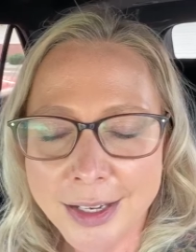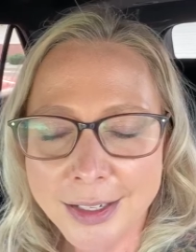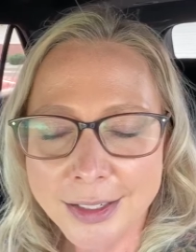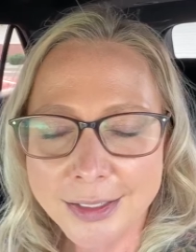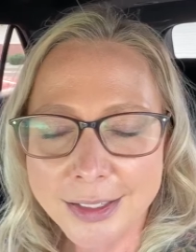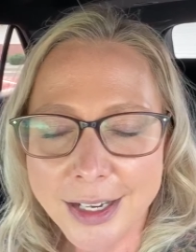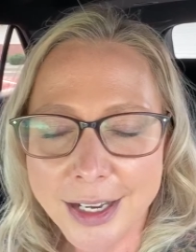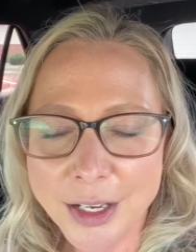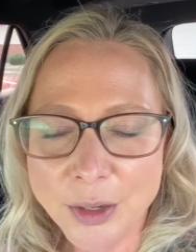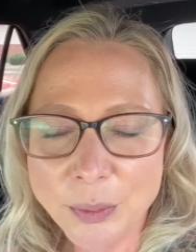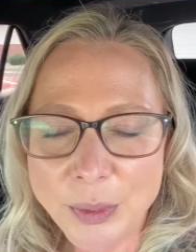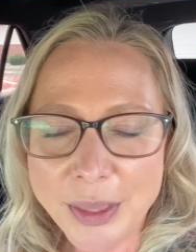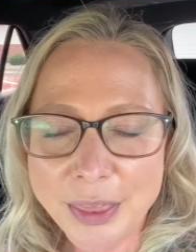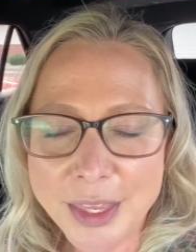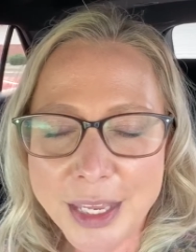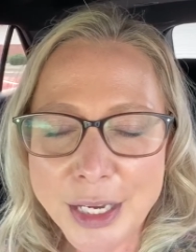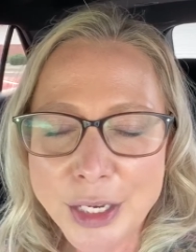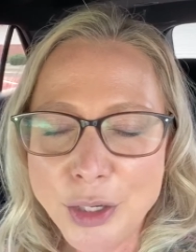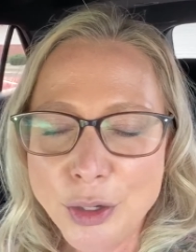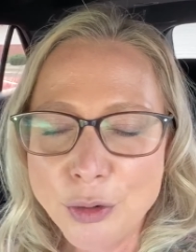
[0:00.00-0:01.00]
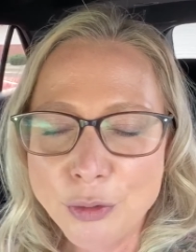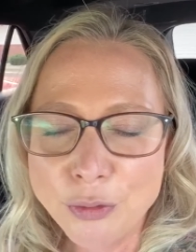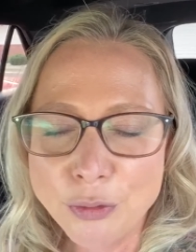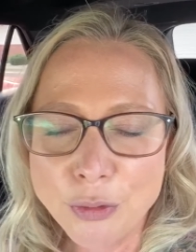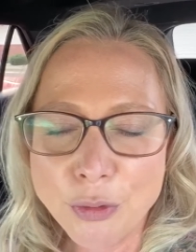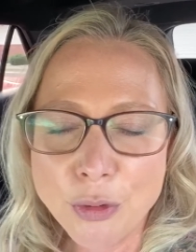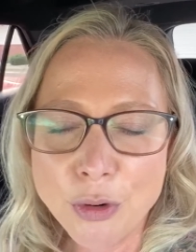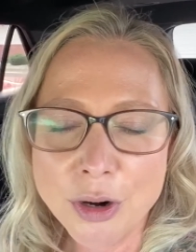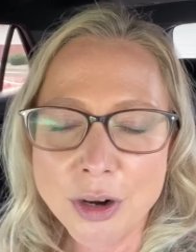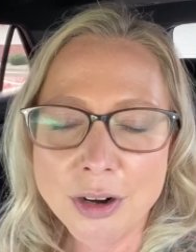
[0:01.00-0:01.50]
God, we thank you
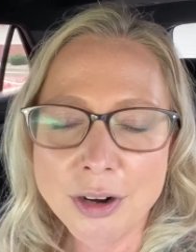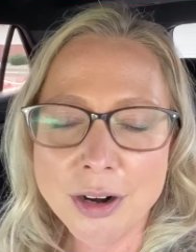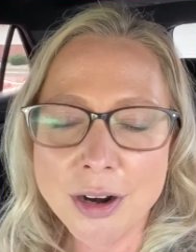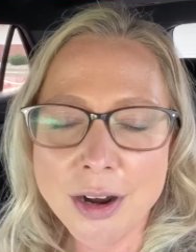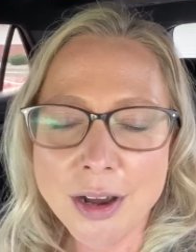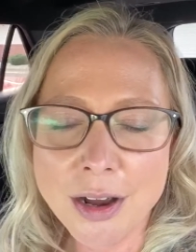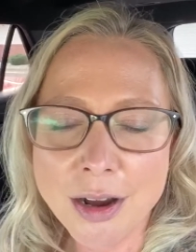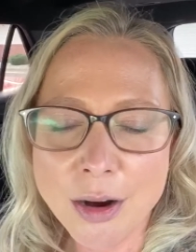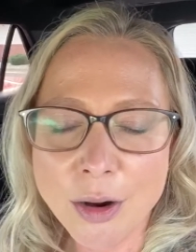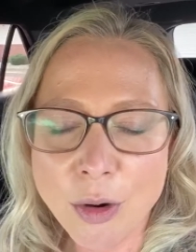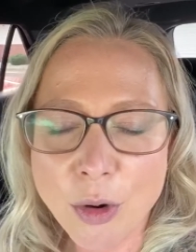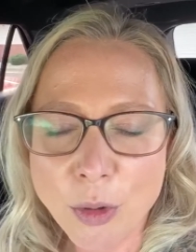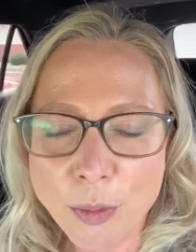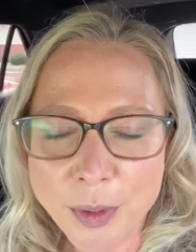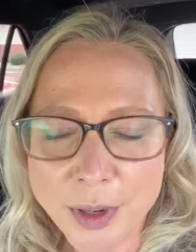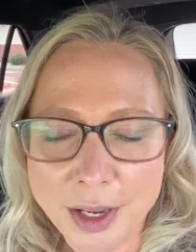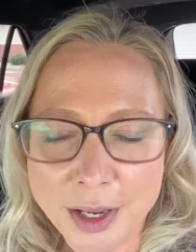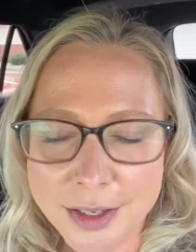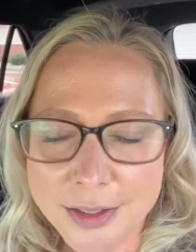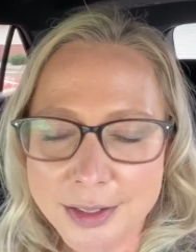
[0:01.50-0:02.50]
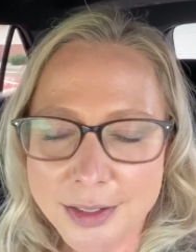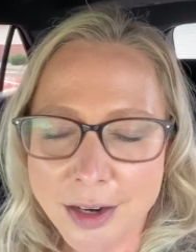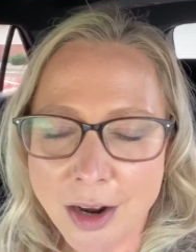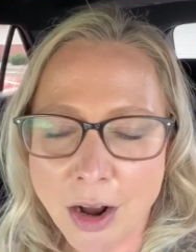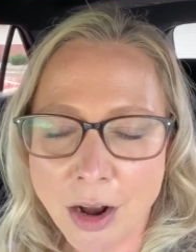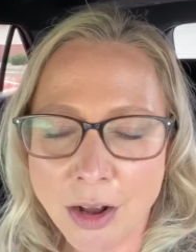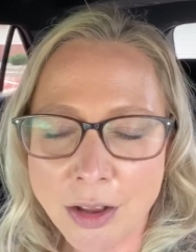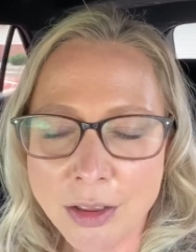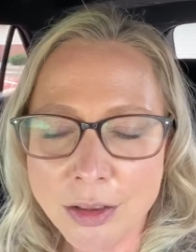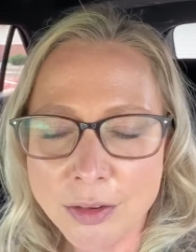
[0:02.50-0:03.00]
for Hope Kids and
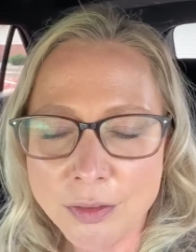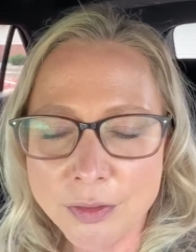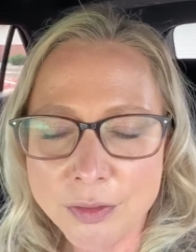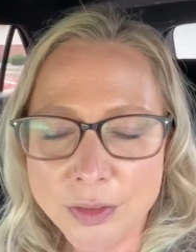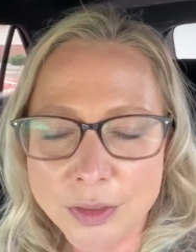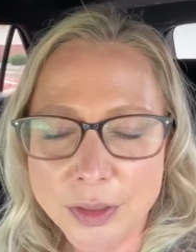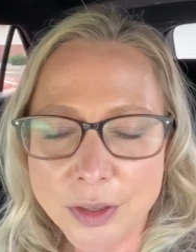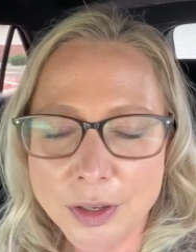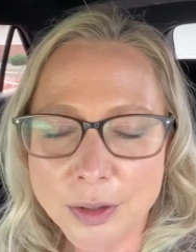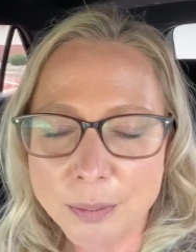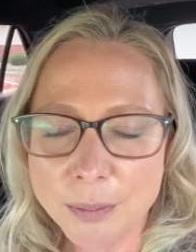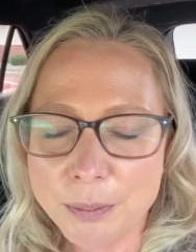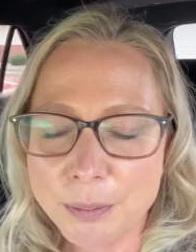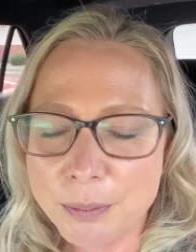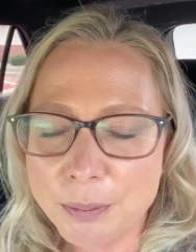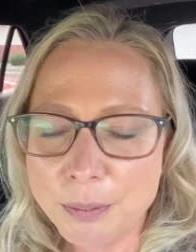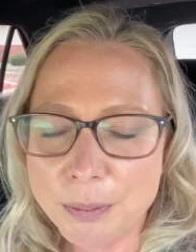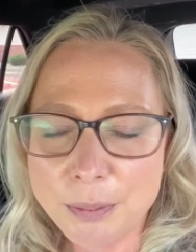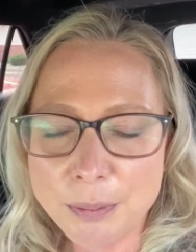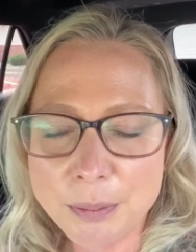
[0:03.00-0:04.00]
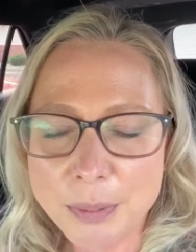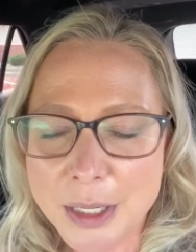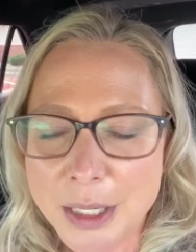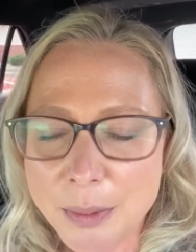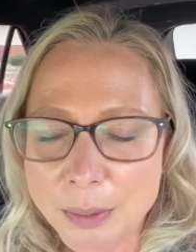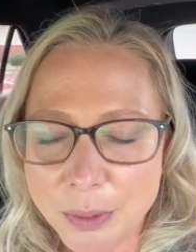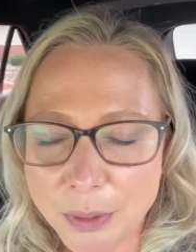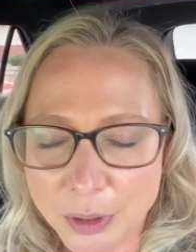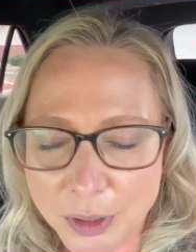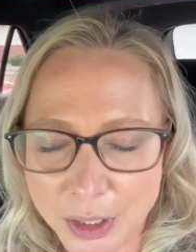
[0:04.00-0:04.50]
all of the
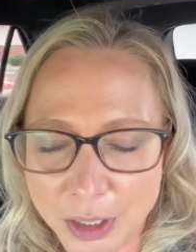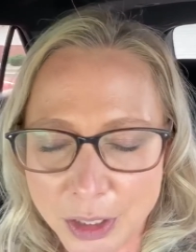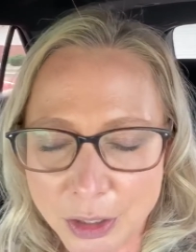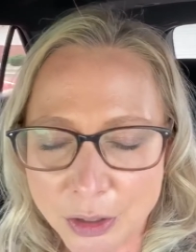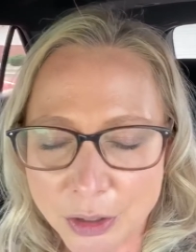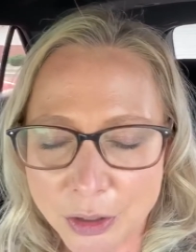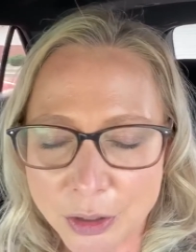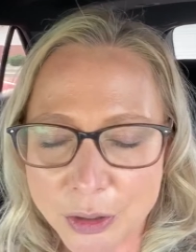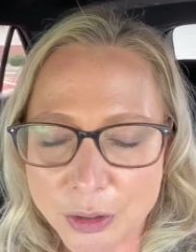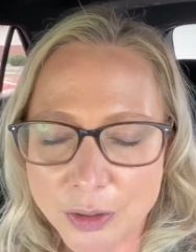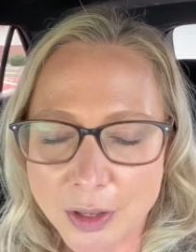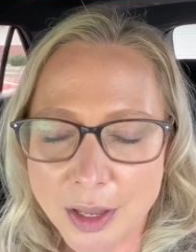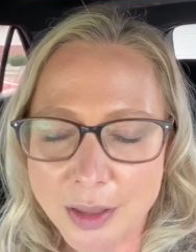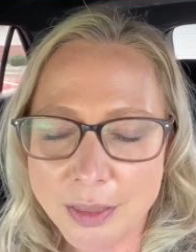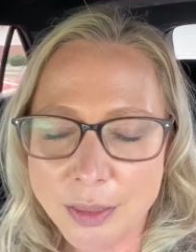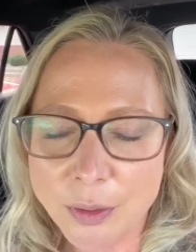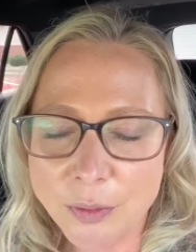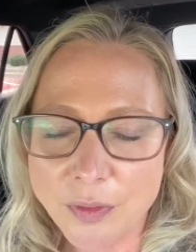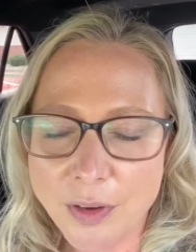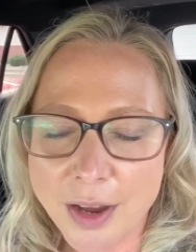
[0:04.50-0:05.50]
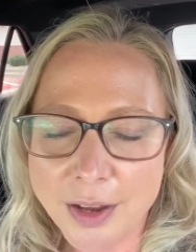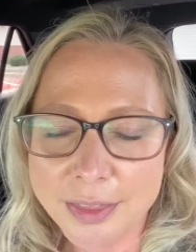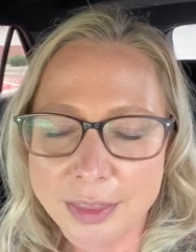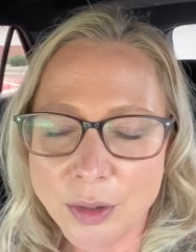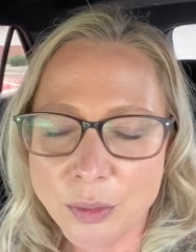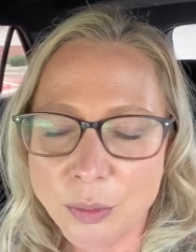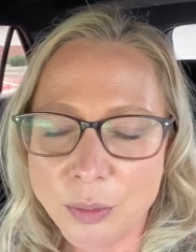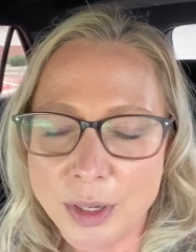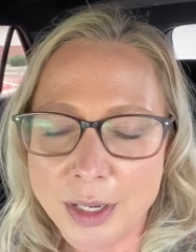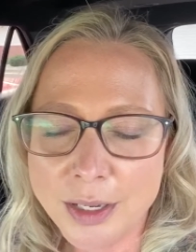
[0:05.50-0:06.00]
people here and the fact
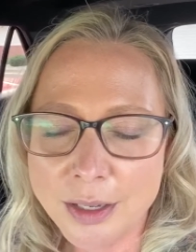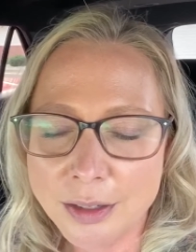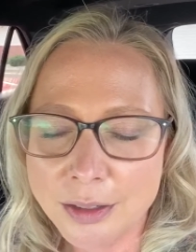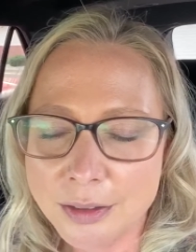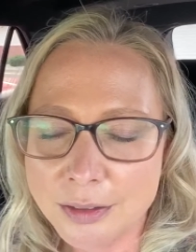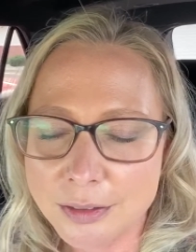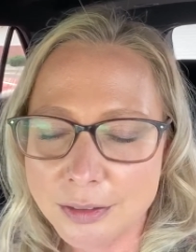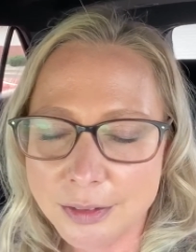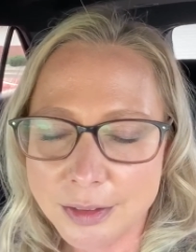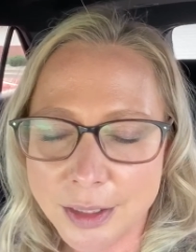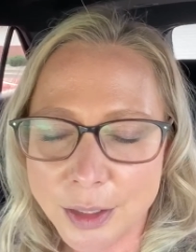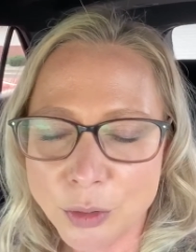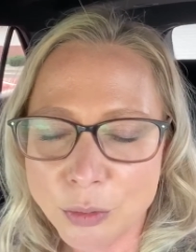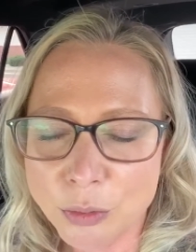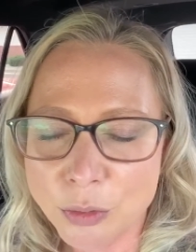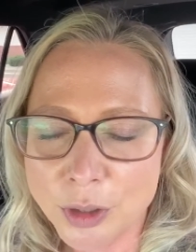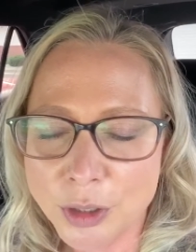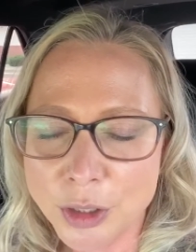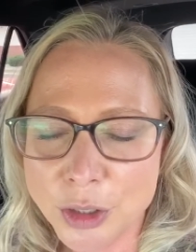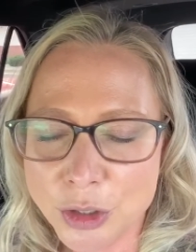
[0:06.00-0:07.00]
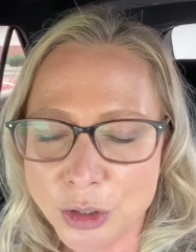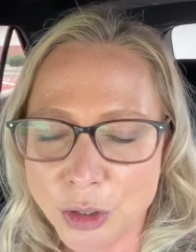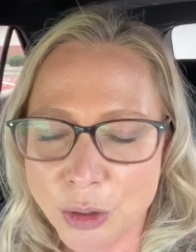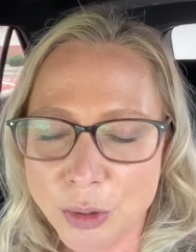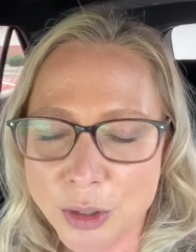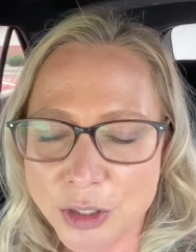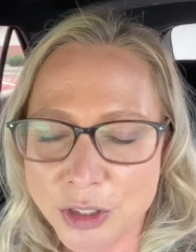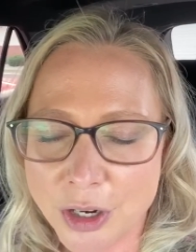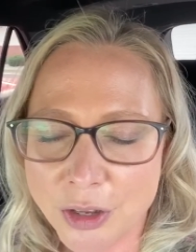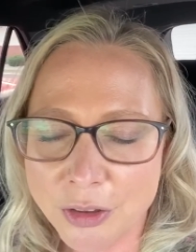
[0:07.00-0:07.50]
that we can can really show
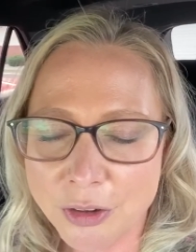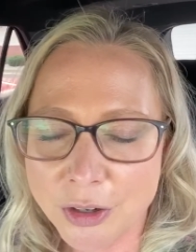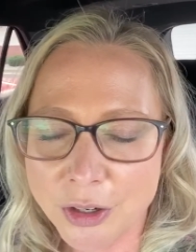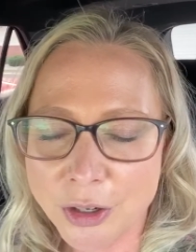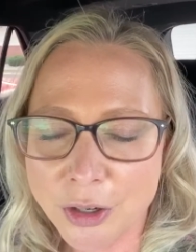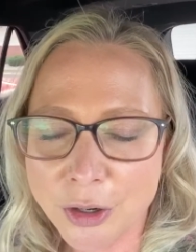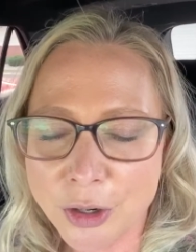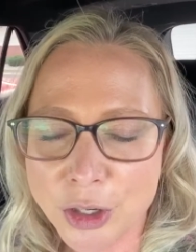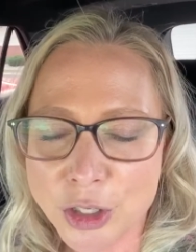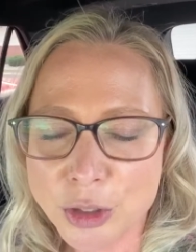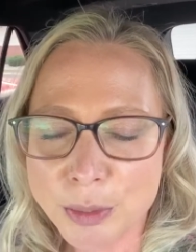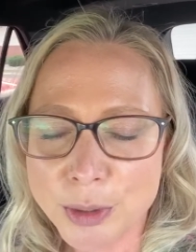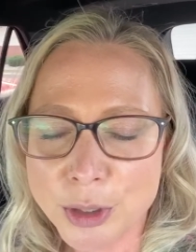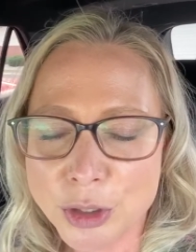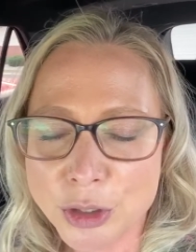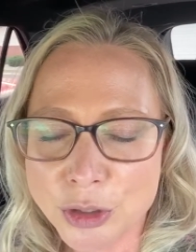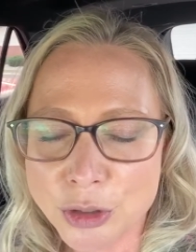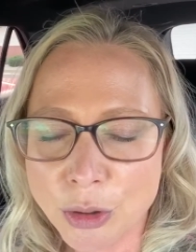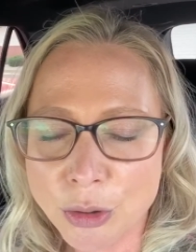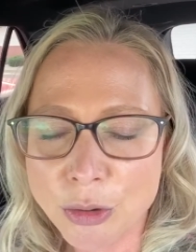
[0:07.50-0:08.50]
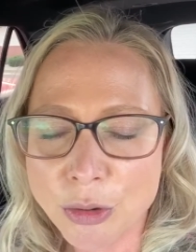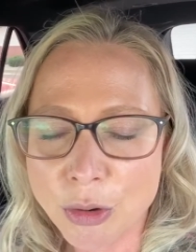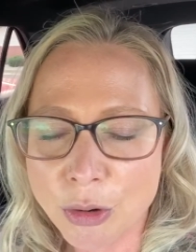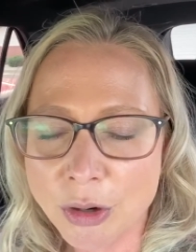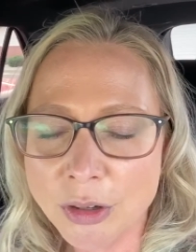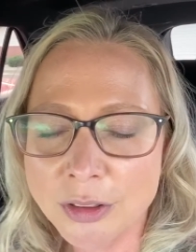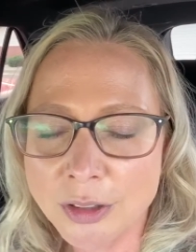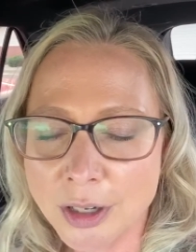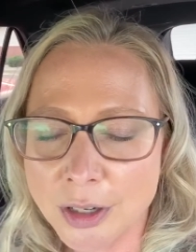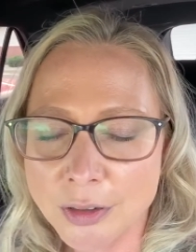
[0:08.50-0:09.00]
each other encouragement and show
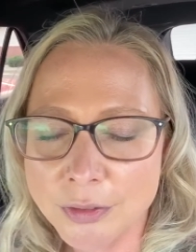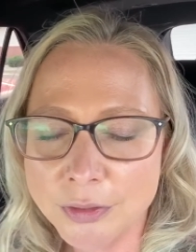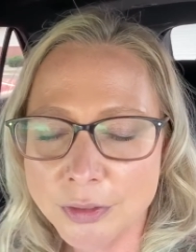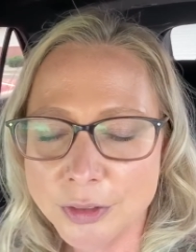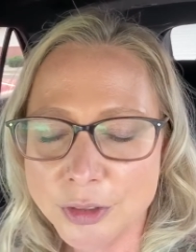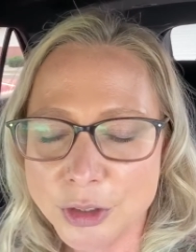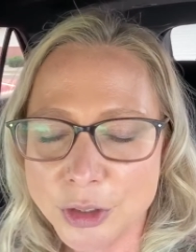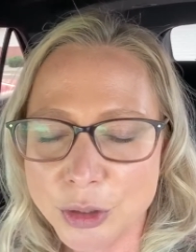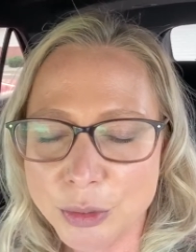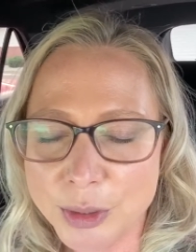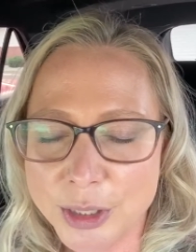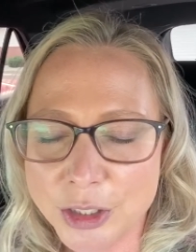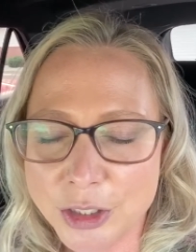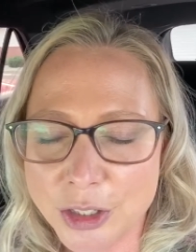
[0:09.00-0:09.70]
your love to each